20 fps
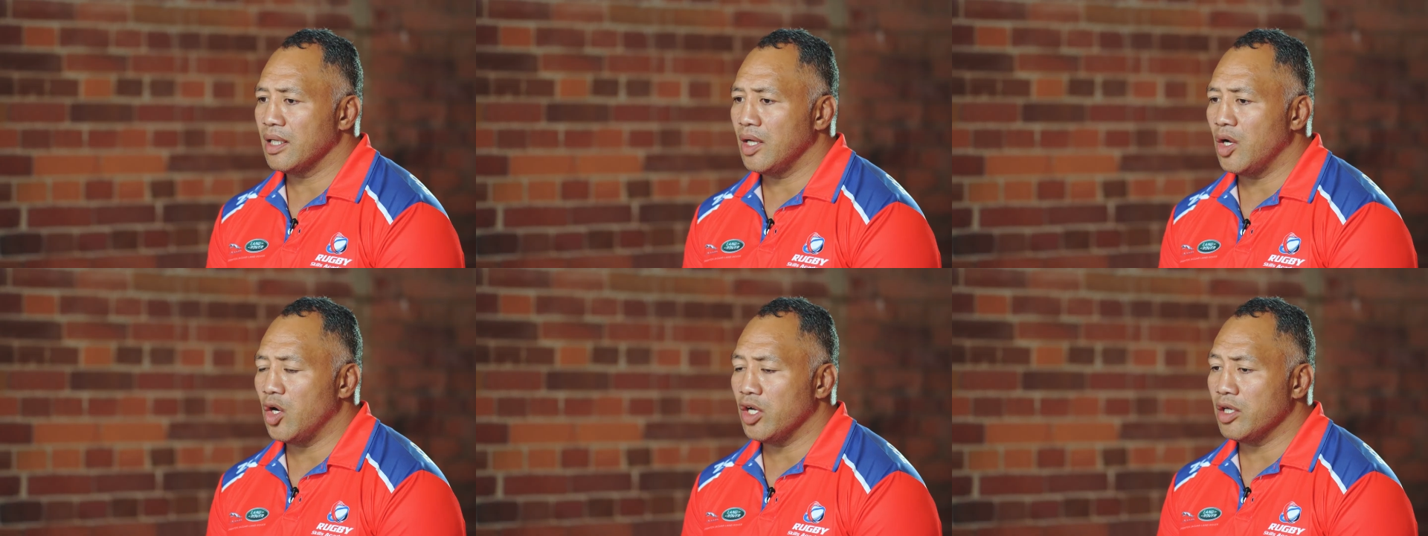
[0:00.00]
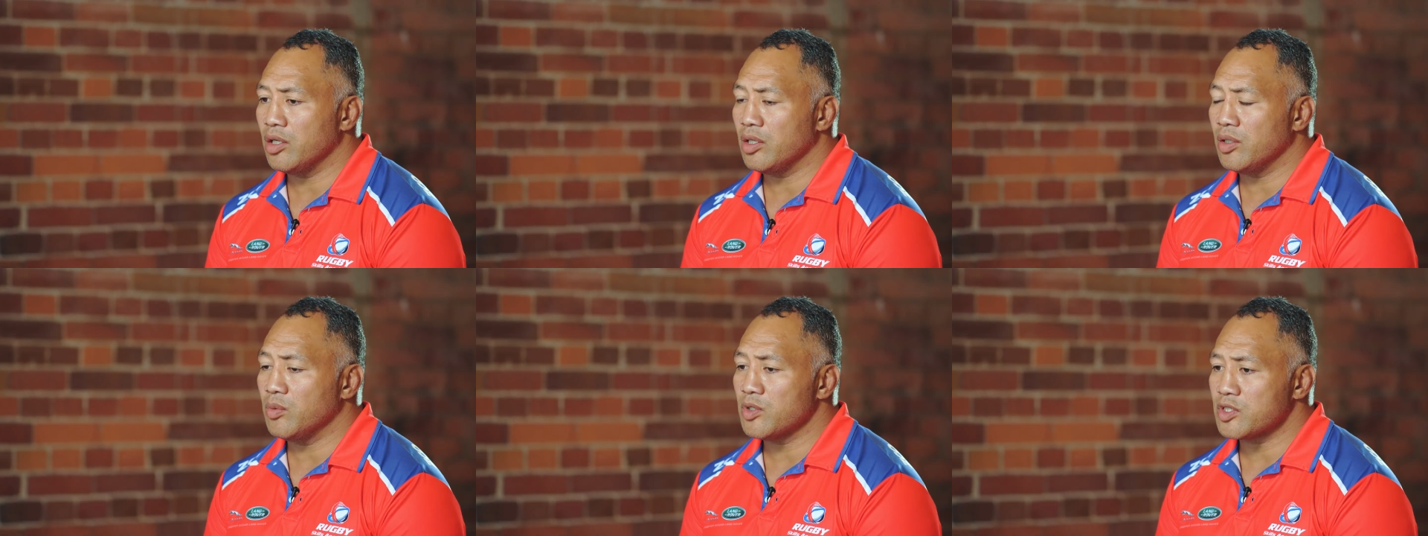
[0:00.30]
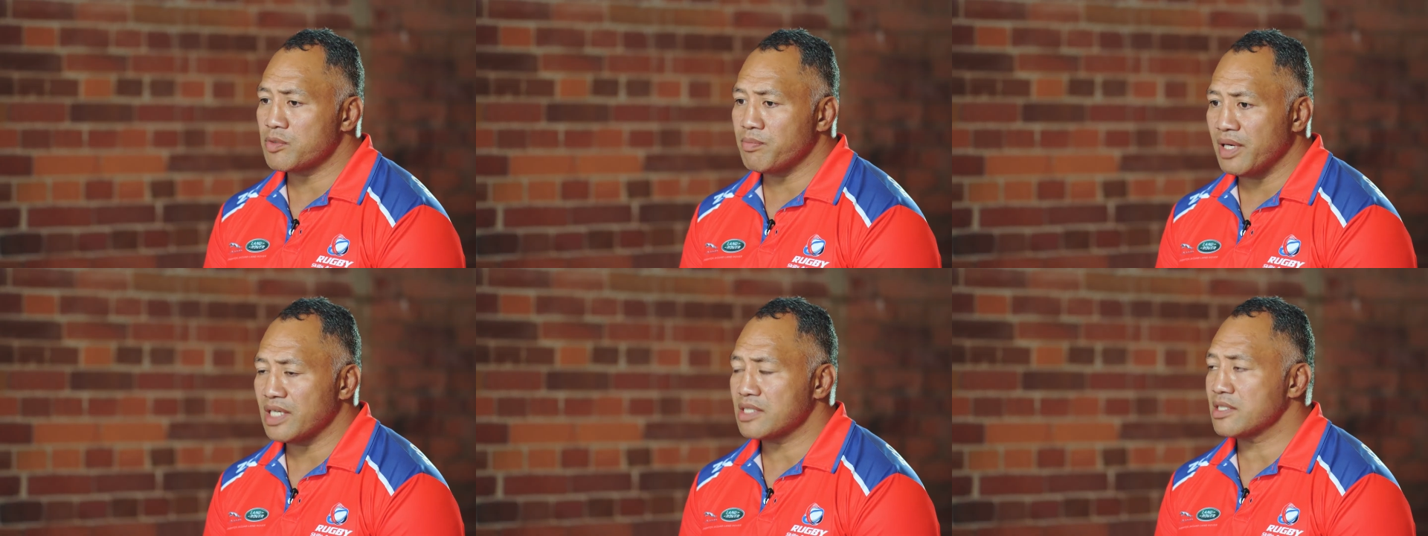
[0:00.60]
It
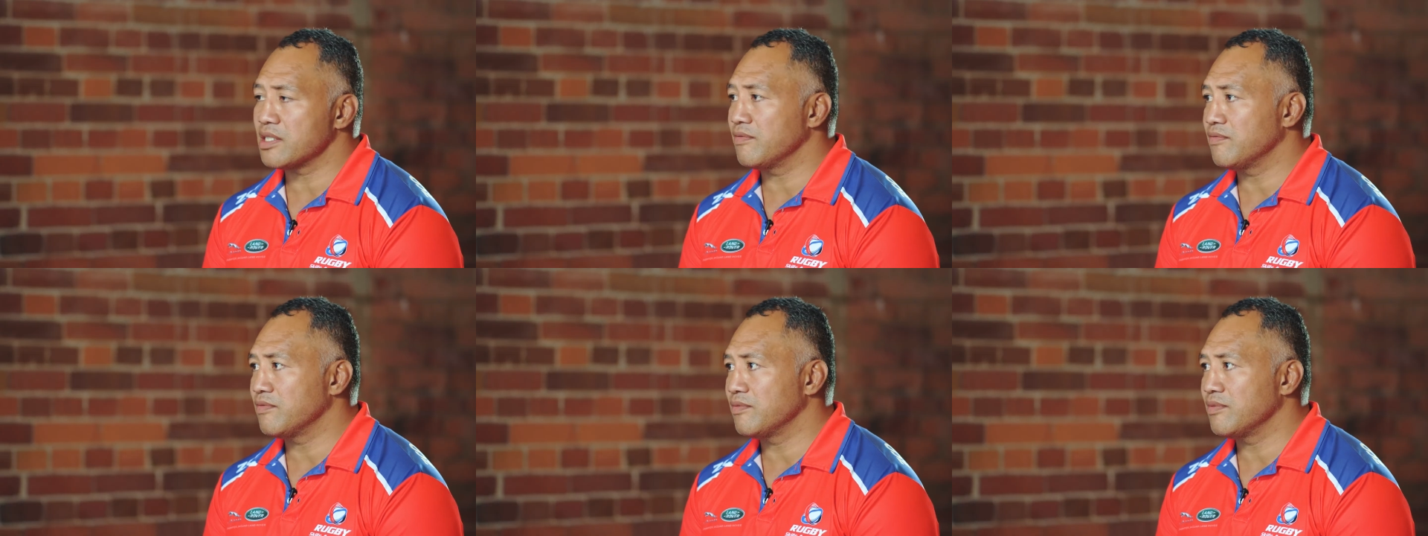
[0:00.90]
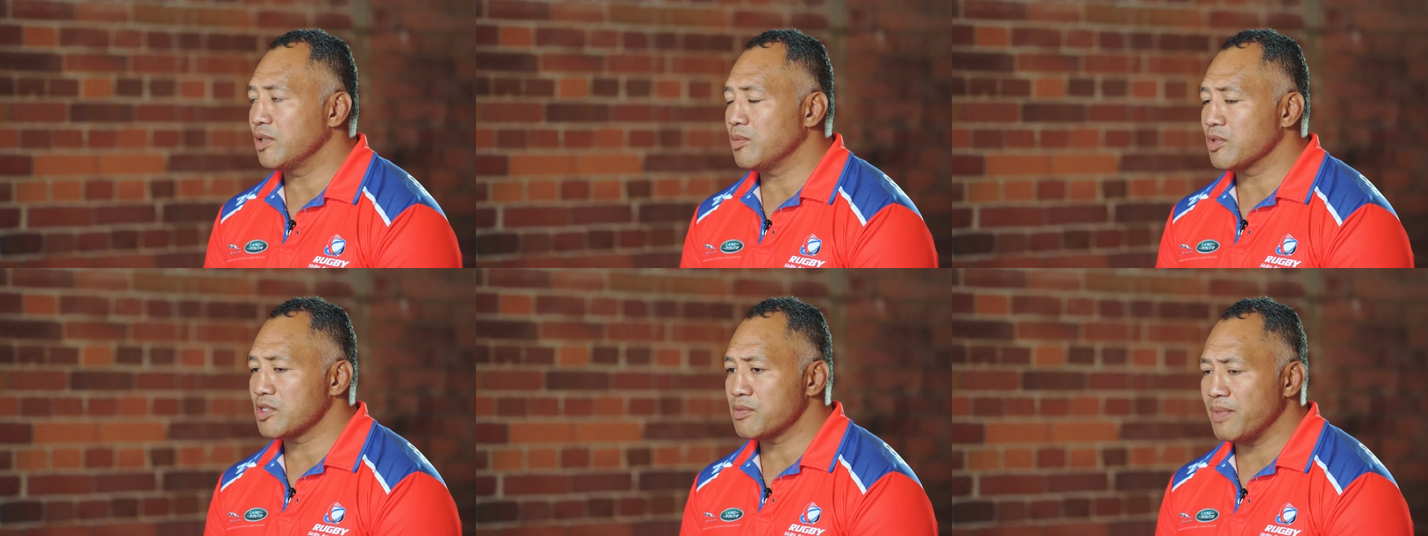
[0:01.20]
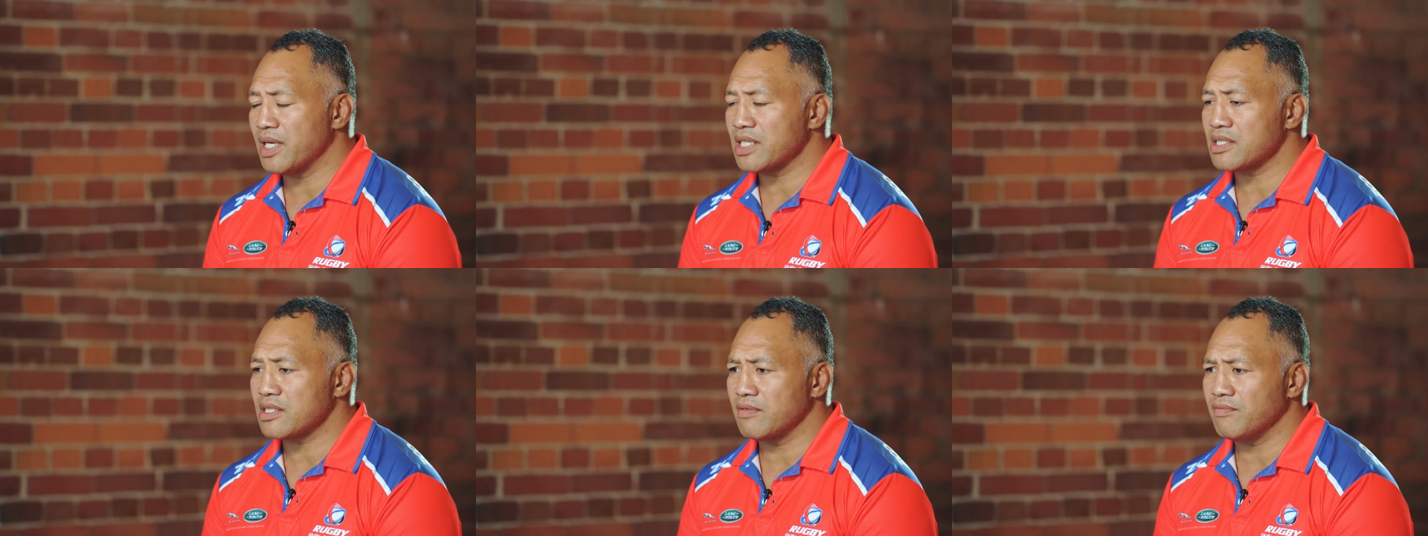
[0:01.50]
was massive. It was
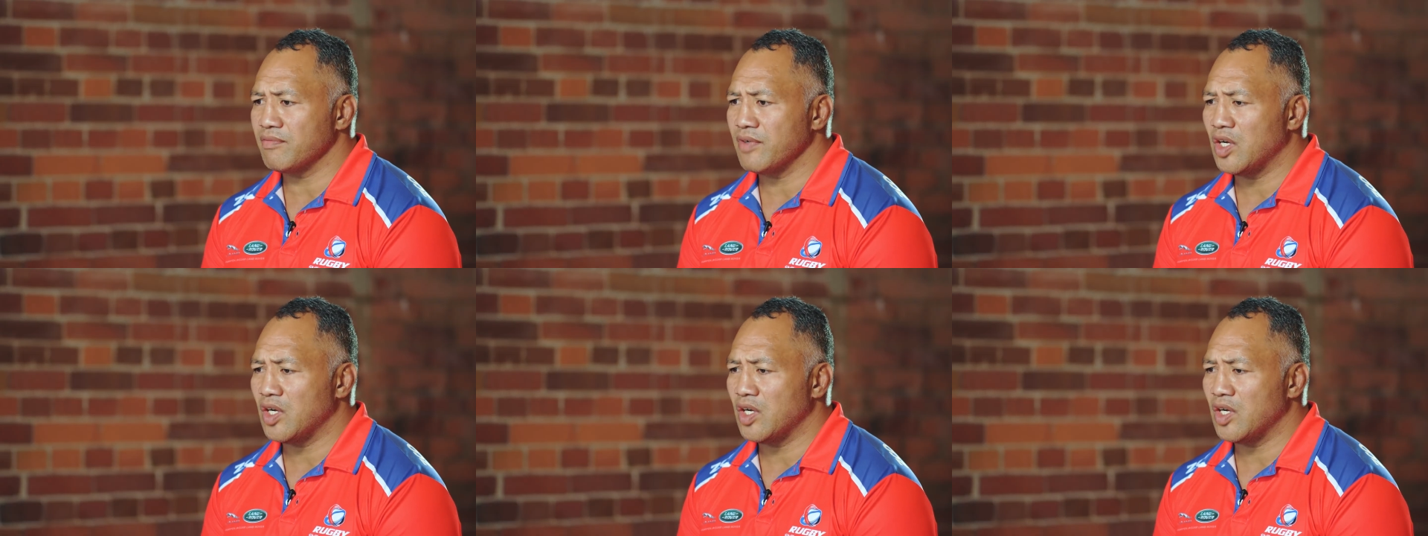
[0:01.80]
massive.